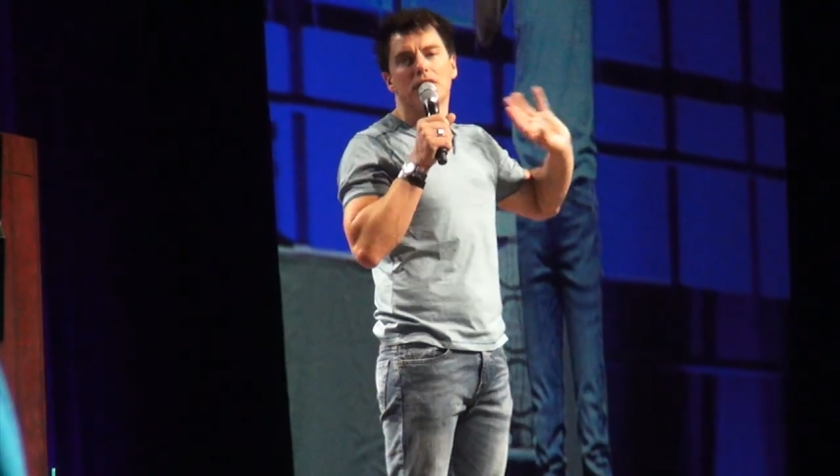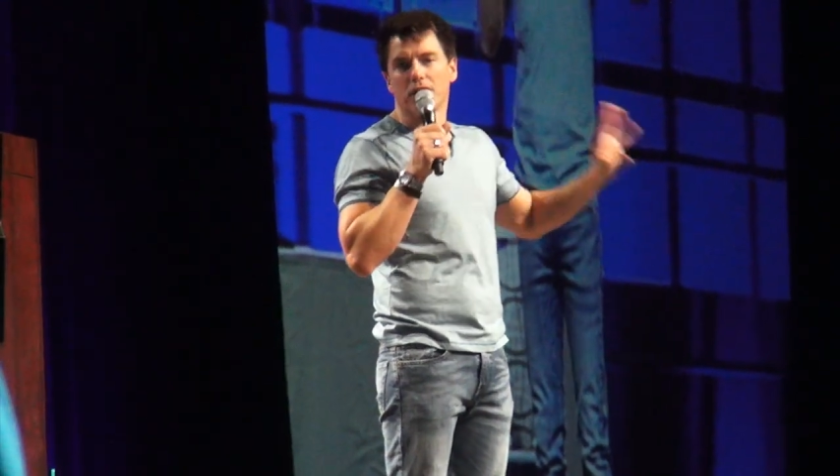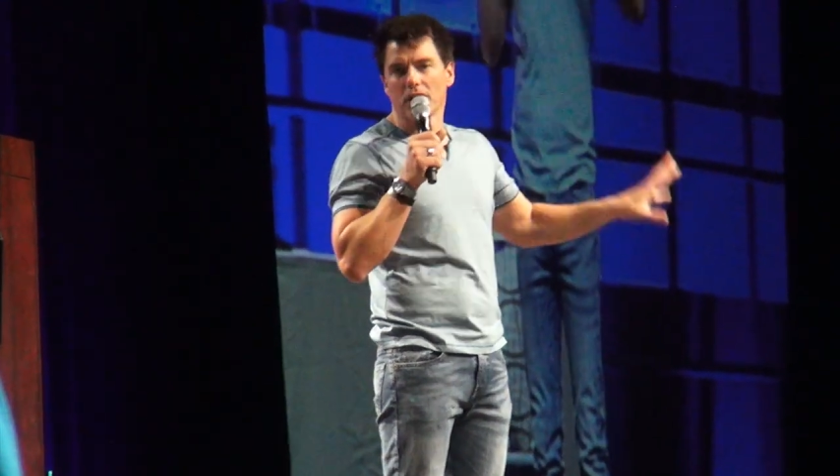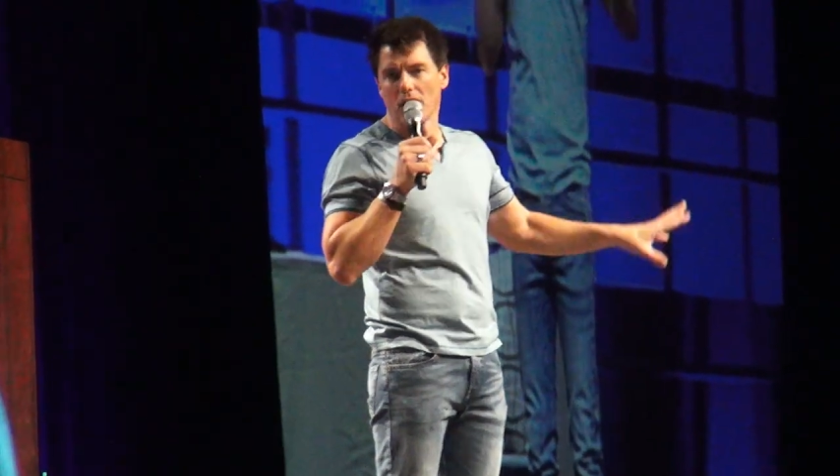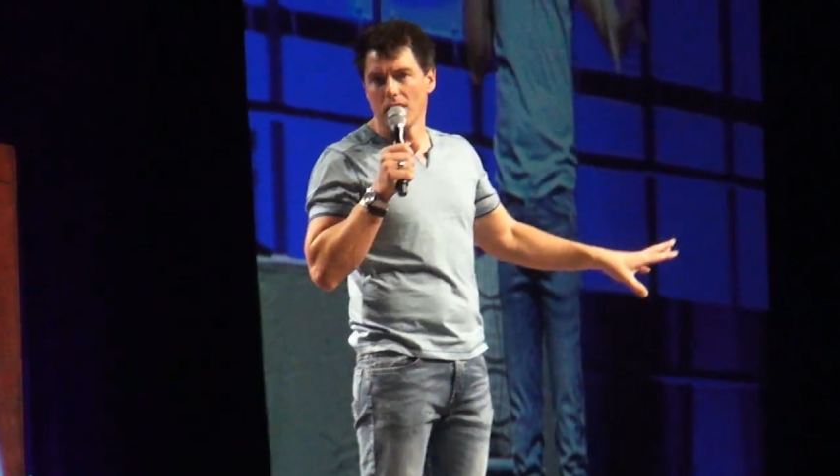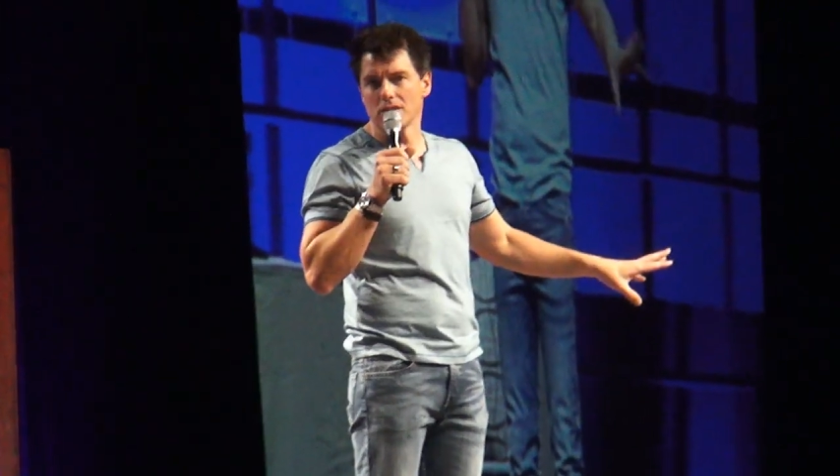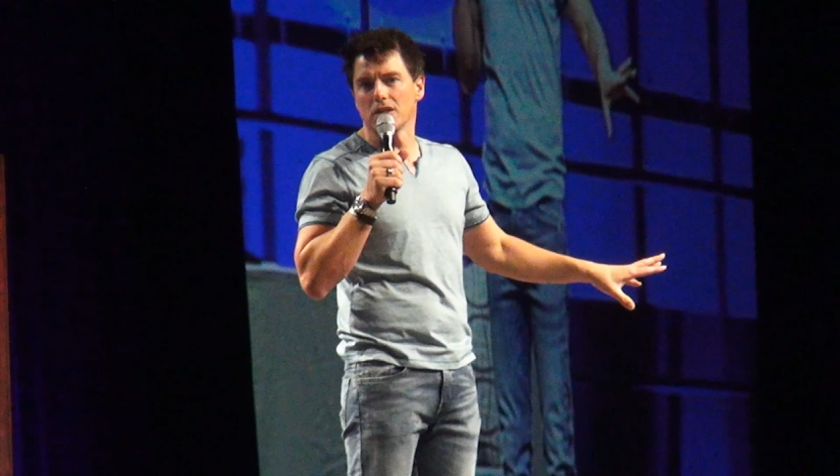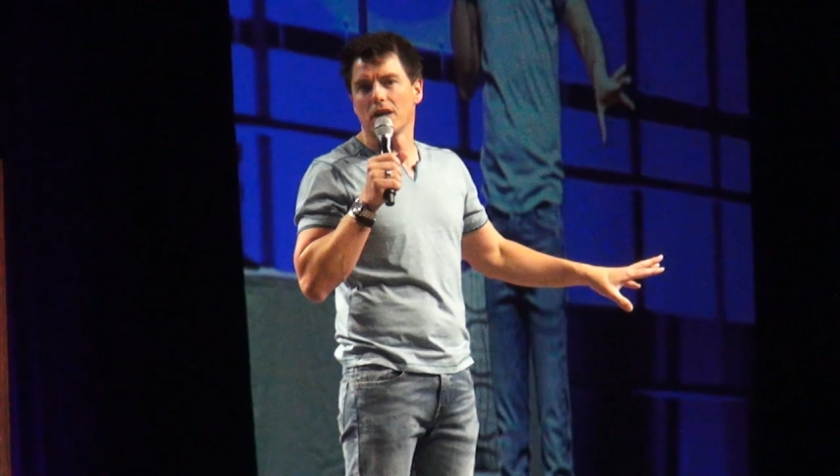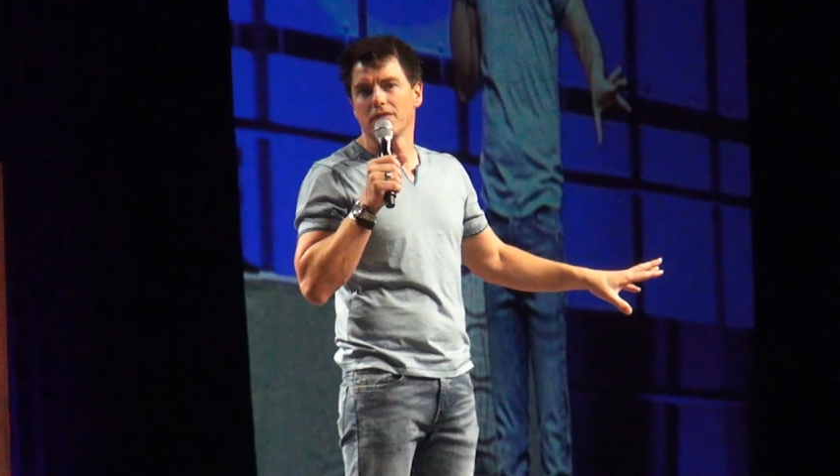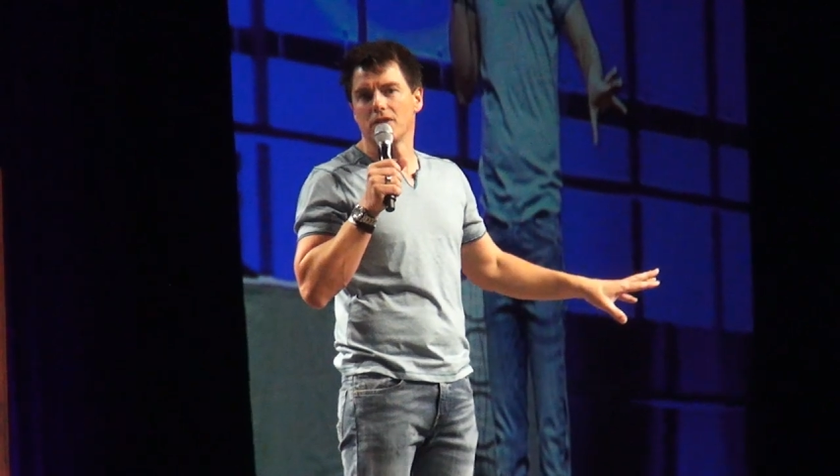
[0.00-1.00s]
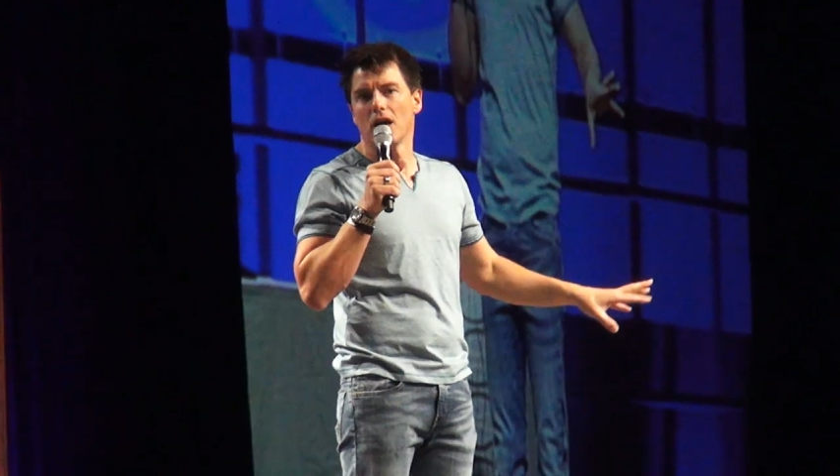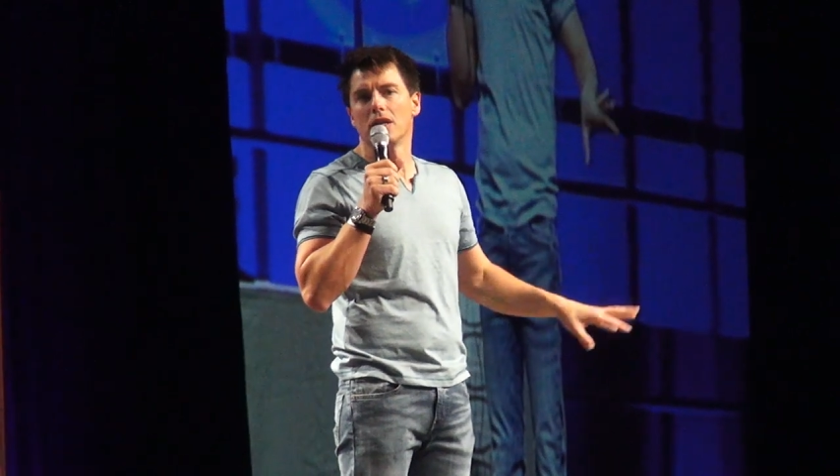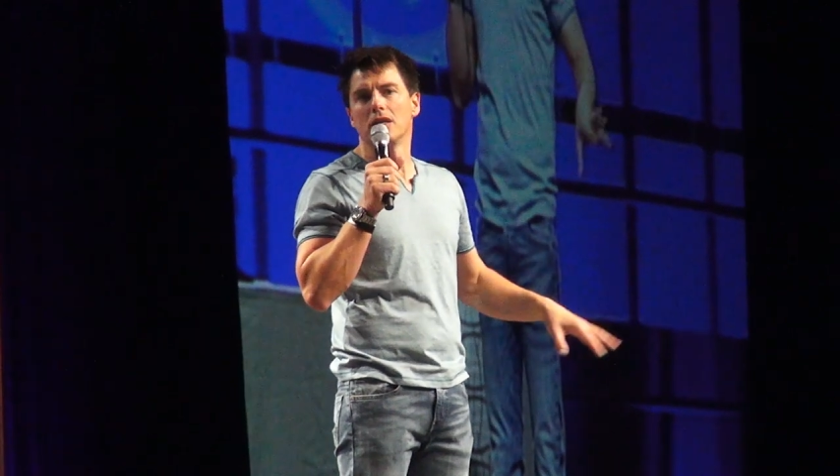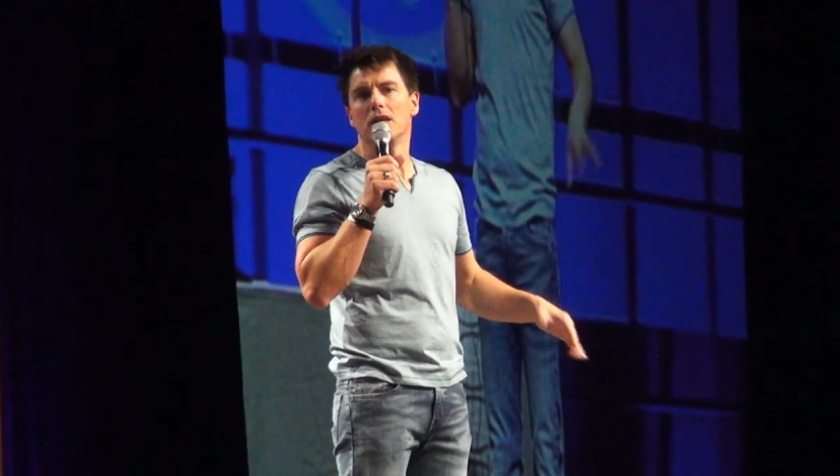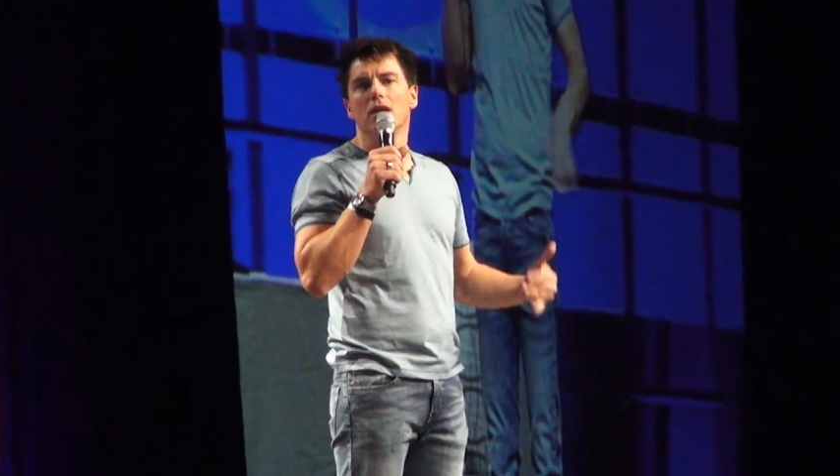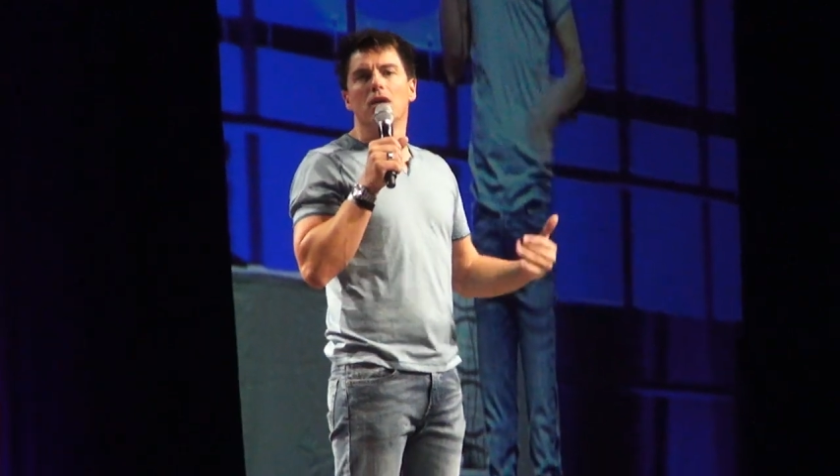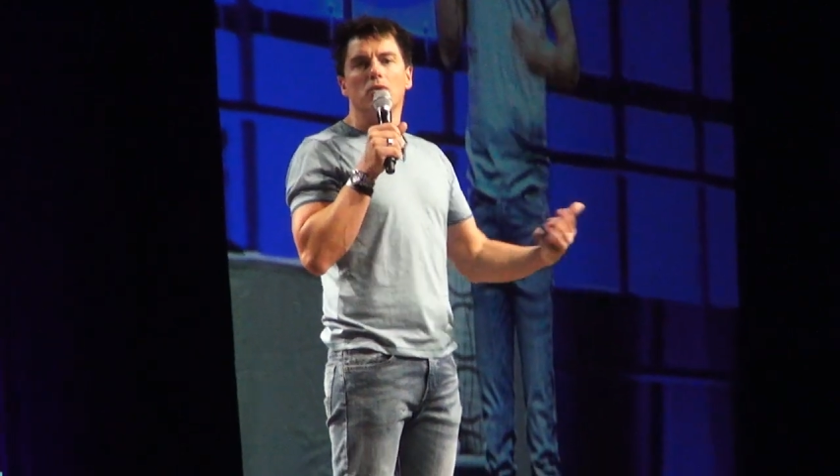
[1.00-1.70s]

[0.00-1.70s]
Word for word: the different cons that I've done,